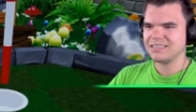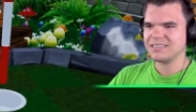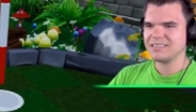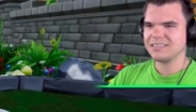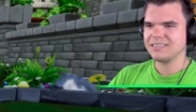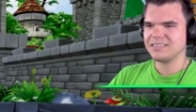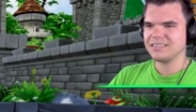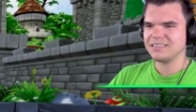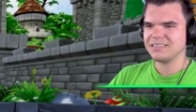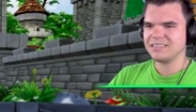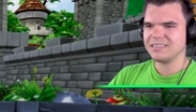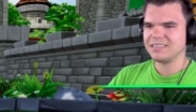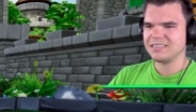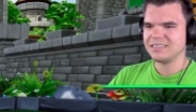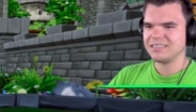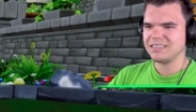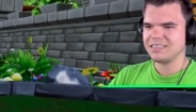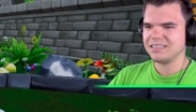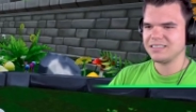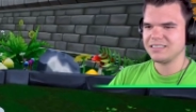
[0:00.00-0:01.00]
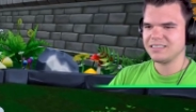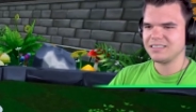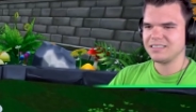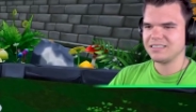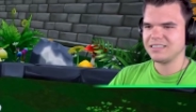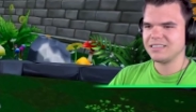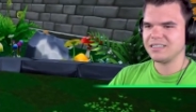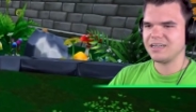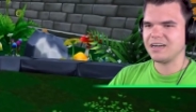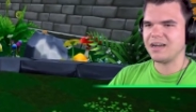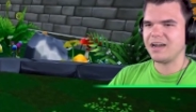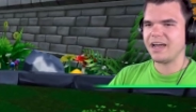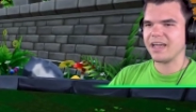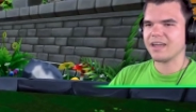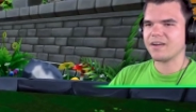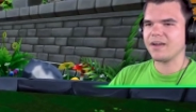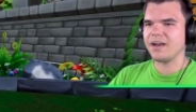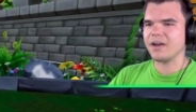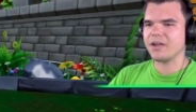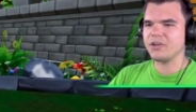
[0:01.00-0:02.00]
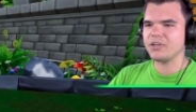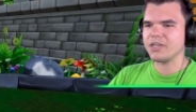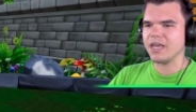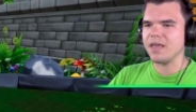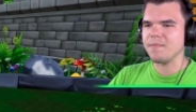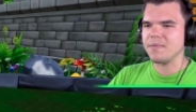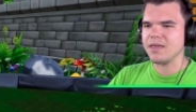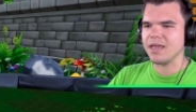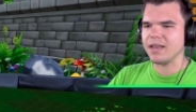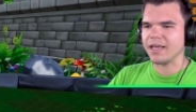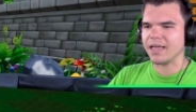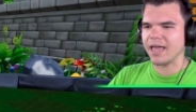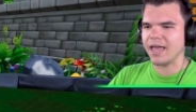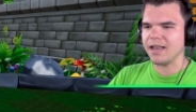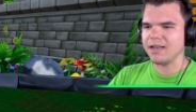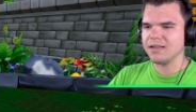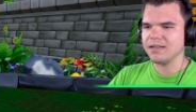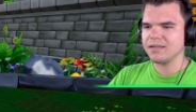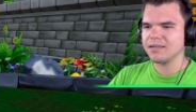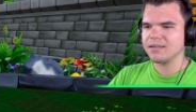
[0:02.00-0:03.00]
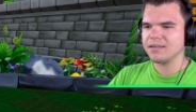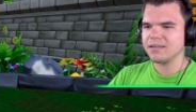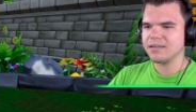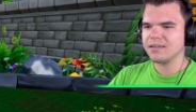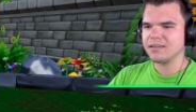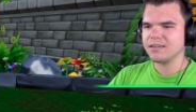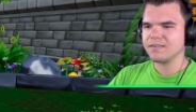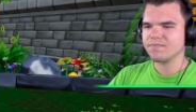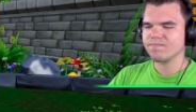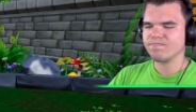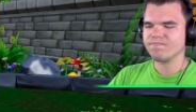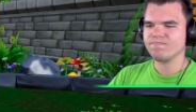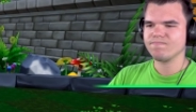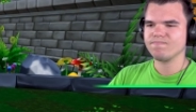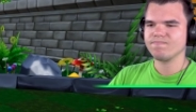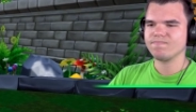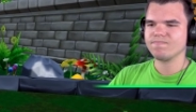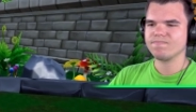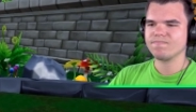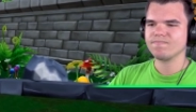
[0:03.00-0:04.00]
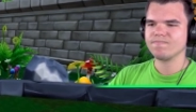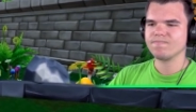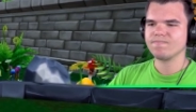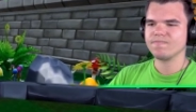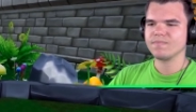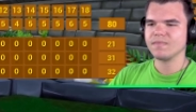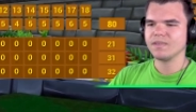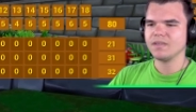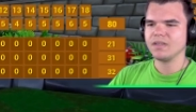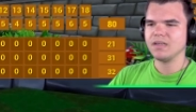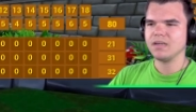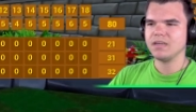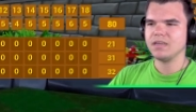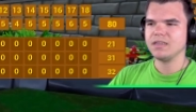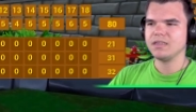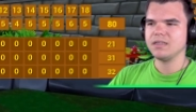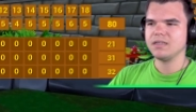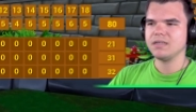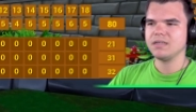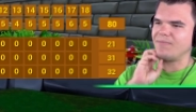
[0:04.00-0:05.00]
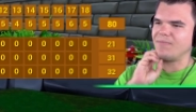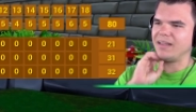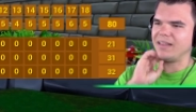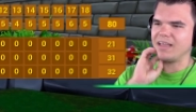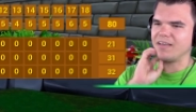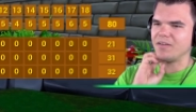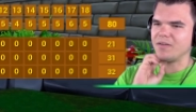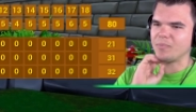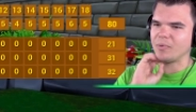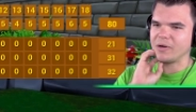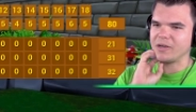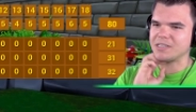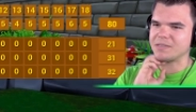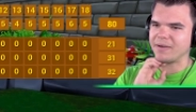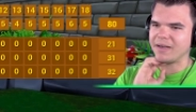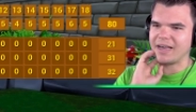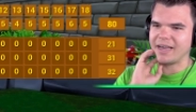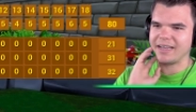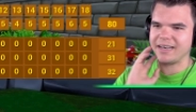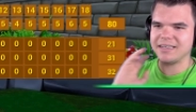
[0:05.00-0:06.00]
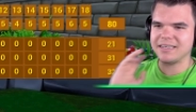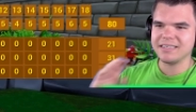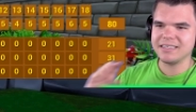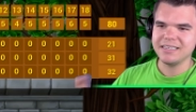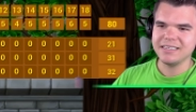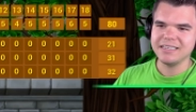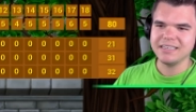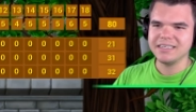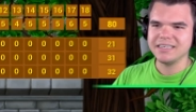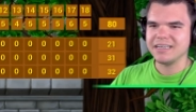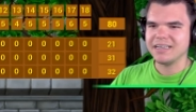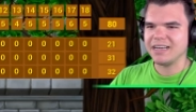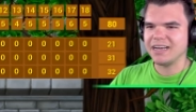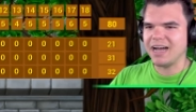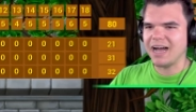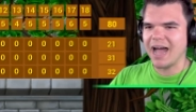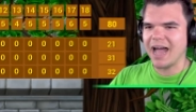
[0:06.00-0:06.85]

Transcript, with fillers: Ah, stop, ribbon. Crainer. All right, Crainer, could you hit me in again? Oh, nice. Aha! I got well, 11 I'm for that one. Winning.